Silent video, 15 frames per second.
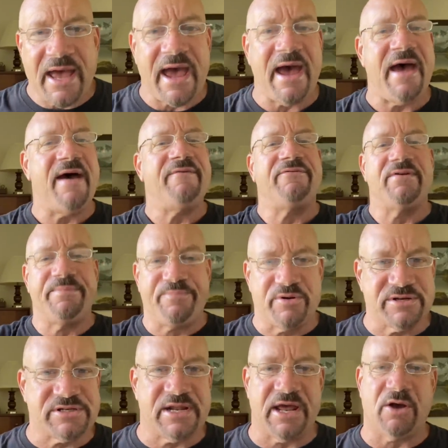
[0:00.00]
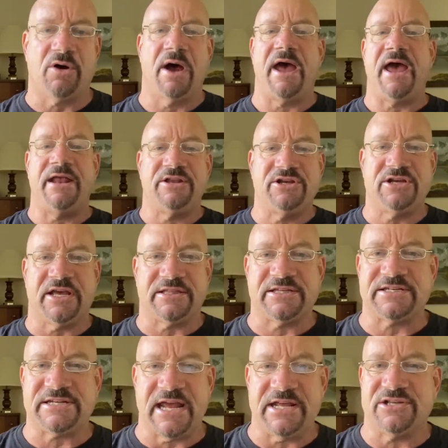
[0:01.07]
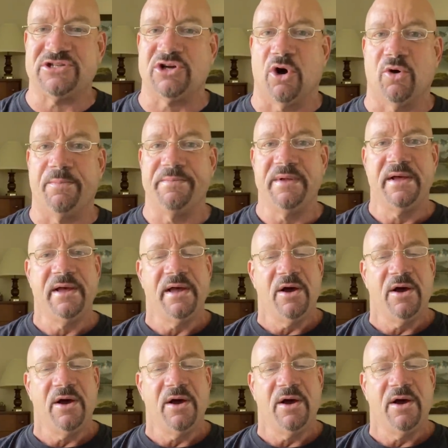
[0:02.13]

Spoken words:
every prison they call, hey, did you get the state soap?